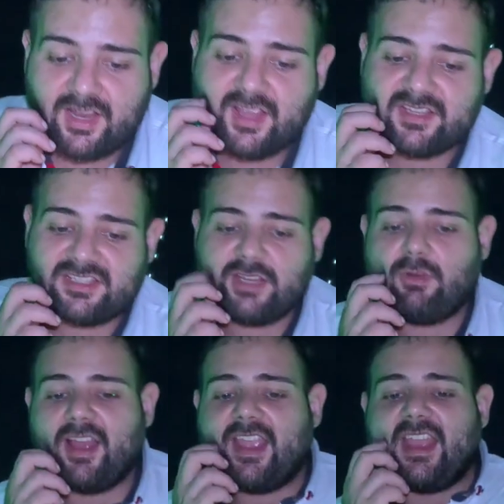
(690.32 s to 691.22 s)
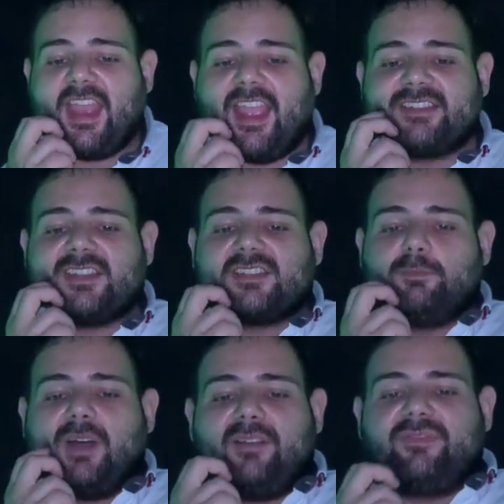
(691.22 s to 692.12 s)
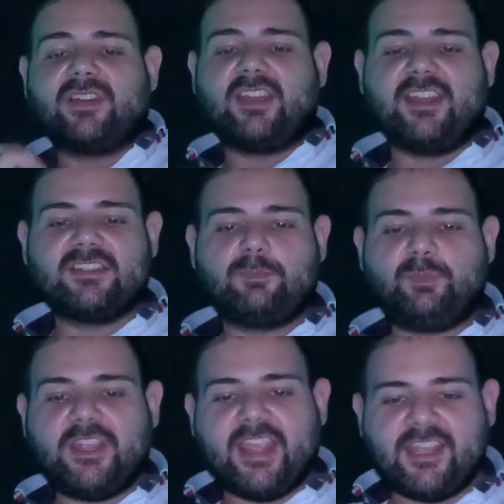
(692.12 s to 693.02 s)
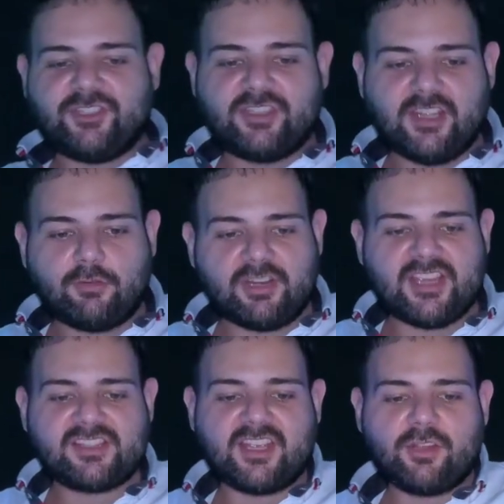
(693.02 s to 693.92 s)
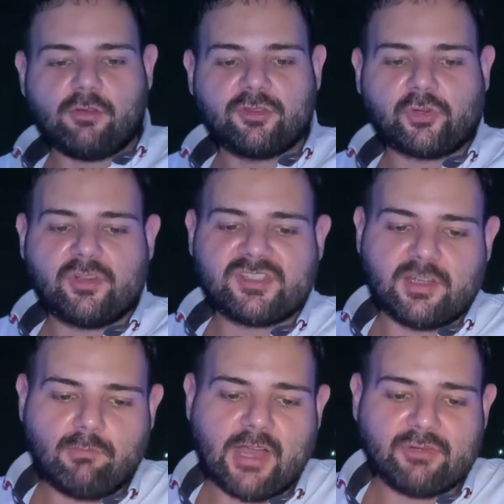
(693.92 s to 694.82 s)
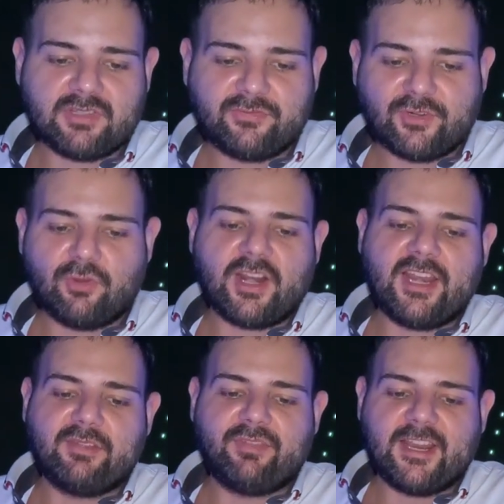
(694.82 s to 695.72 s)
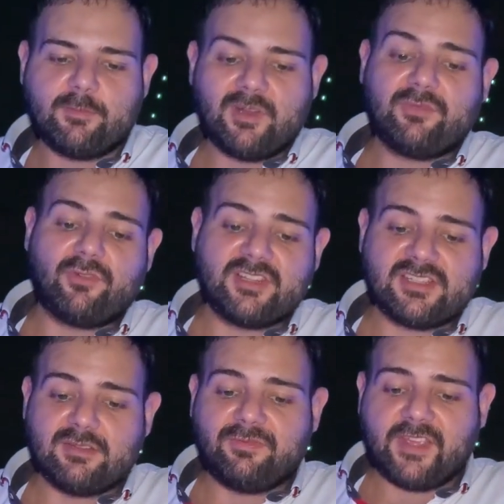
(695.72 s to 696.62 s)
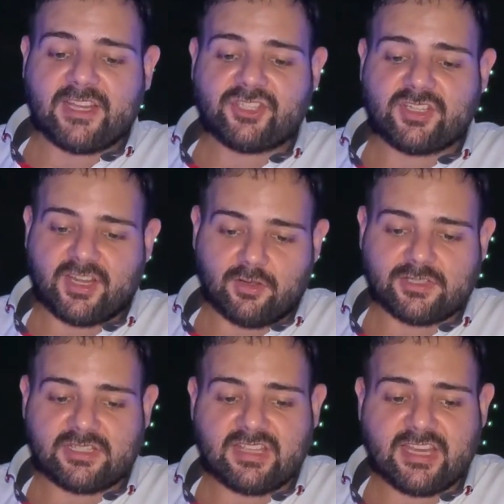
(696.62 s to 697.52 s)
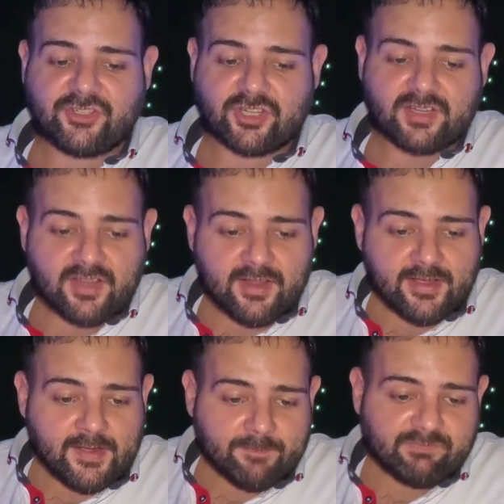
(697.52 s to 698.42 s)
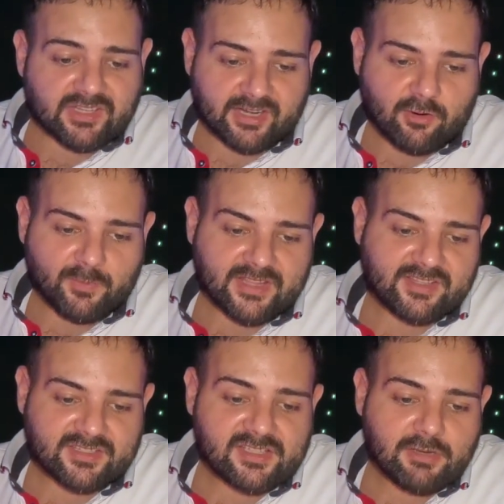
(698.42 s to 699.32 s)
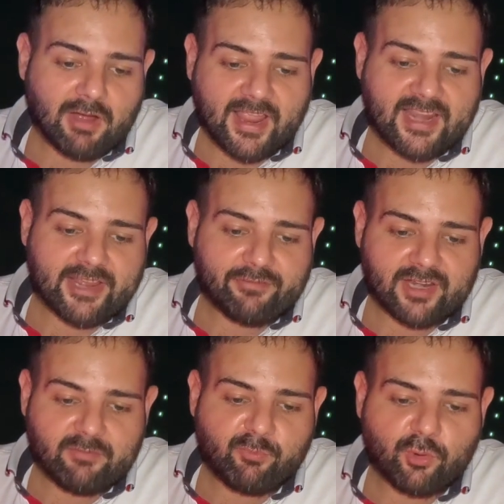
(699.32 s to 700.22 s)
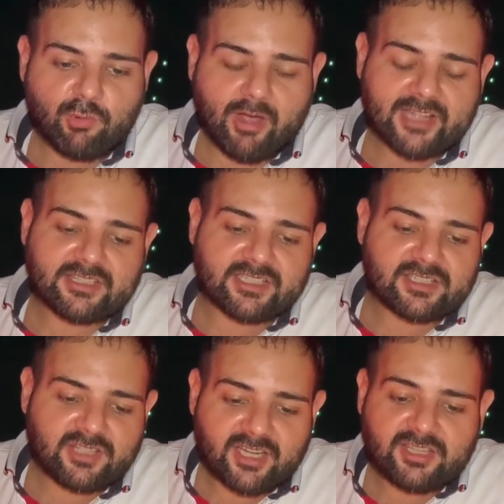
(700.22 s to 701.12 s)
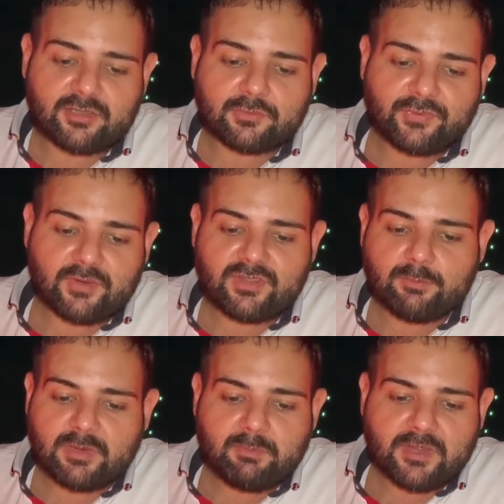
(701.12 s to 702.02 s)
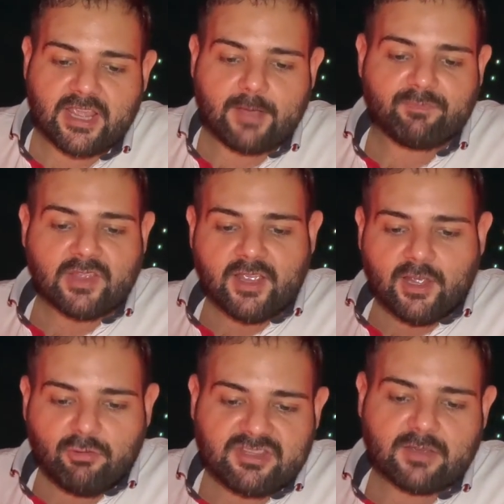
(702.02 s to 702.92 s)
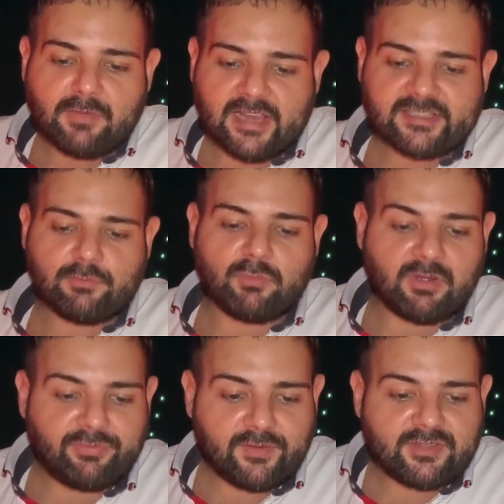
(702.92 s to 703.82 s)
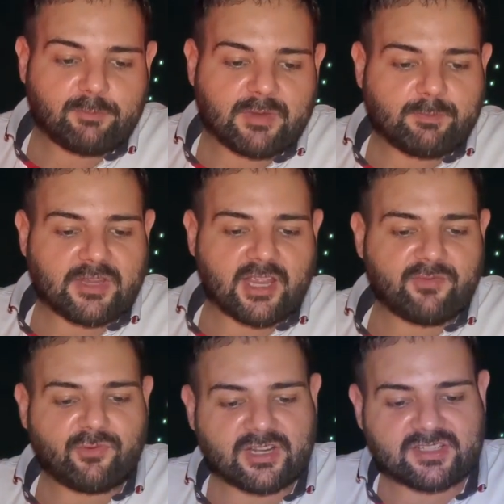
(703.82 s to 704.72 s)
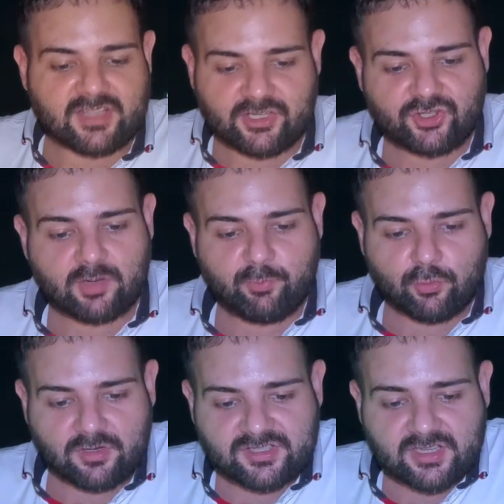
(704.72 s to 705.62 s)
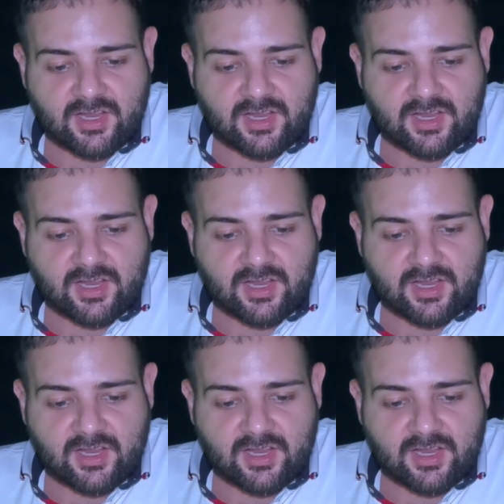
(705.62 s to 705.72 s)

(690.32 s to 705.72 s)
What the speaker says: CYA acts as a buffer against pH decrease and controls the amount of chlorine available for disinfection and oxidation. The recommended CYA level in pool water is 30 to 50 ppm, with a maximum of 50 ppm for residential pools.